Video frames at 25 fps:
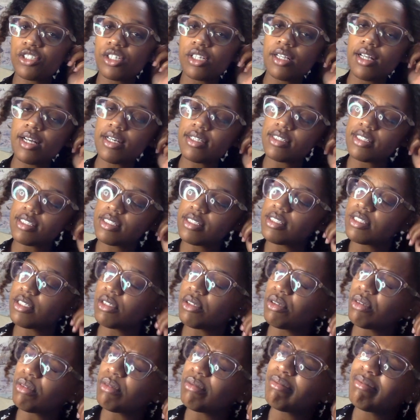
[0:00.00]
closet.
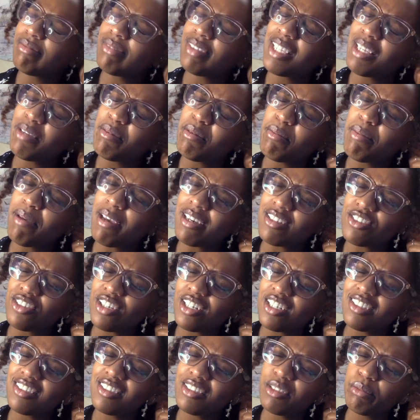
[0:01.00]
So let me
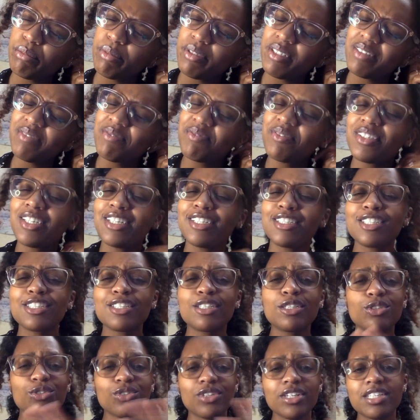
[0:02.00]
backtrack a little bit. And just
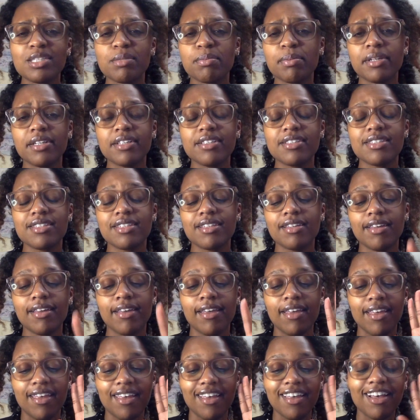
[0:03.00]
in transparency,
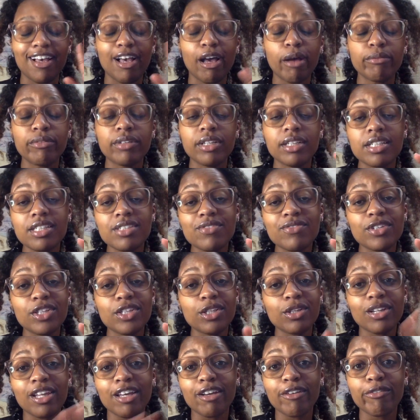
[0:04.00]
I've done this
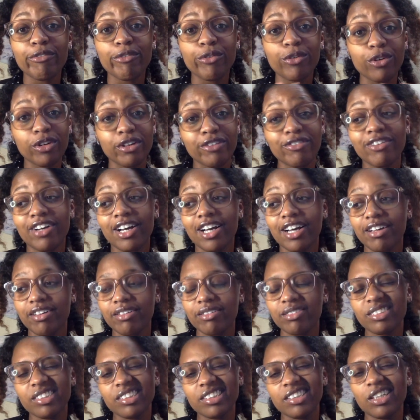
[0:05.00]
video like 3 or
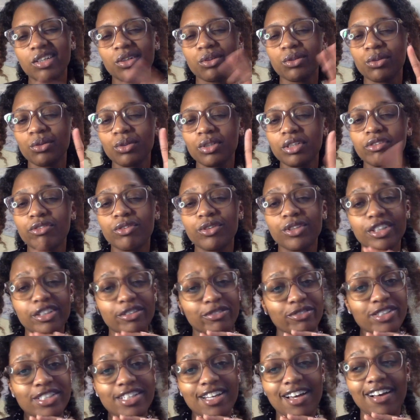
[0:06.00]
4
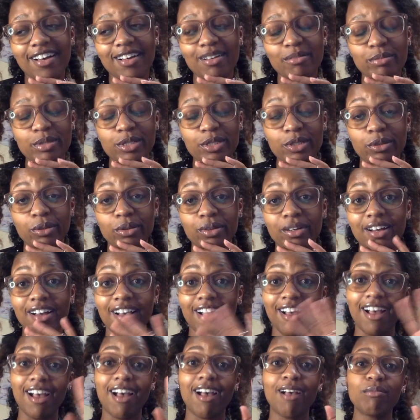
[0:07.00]
different times. So
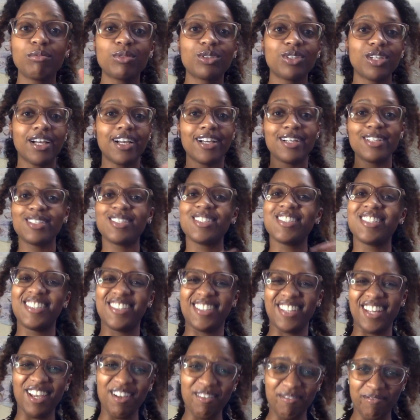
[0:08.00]
I'm trying to
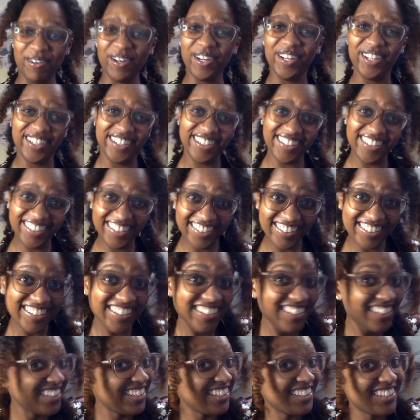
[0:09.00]
stay perky
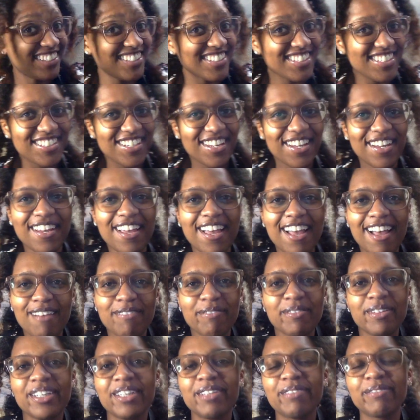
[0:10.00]
and stay
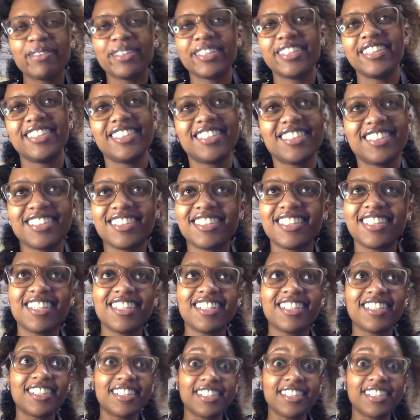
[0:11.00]
happy, but it's just like,